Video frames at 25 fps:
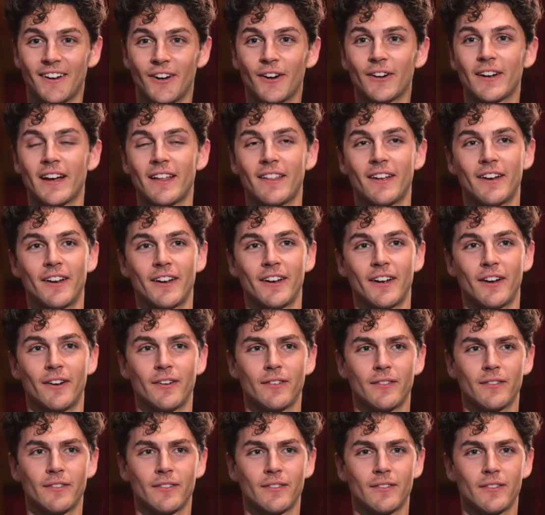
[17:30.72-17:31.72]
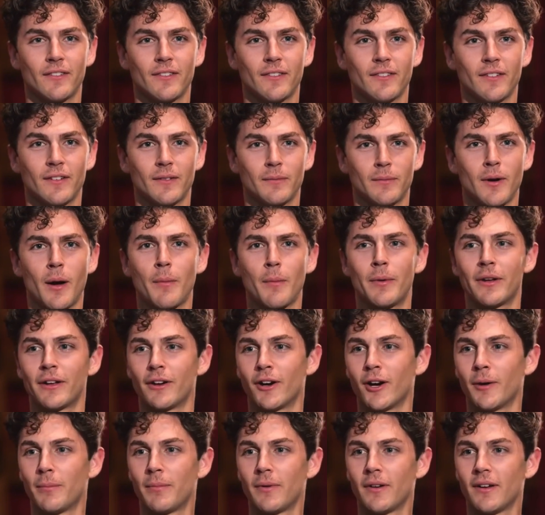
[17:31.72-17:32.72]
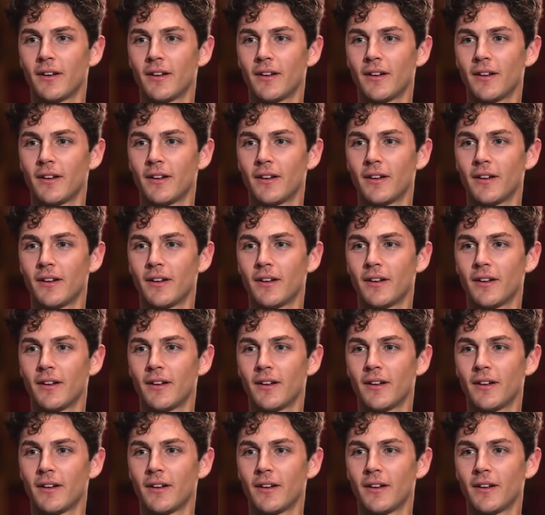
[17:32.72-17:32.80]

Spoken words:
Okay, there you go. Probably Europe.